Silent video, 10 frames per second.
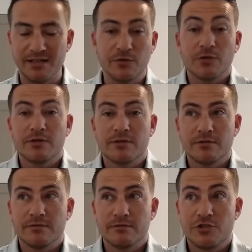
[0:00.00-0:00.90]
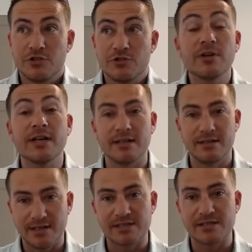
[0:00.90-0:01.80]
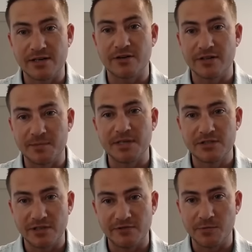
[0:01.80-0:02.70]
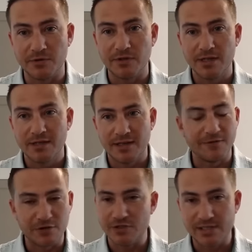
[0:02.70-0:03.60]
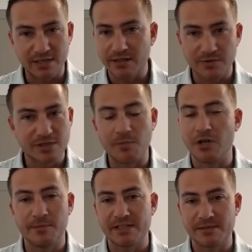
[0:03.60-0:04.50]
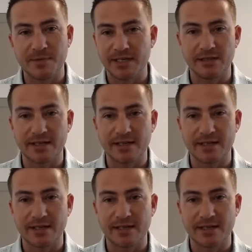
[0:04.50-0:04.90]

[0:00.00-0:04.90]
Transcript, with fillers: nor should it necessarily be achievable if you're just dealing with small amounts of money,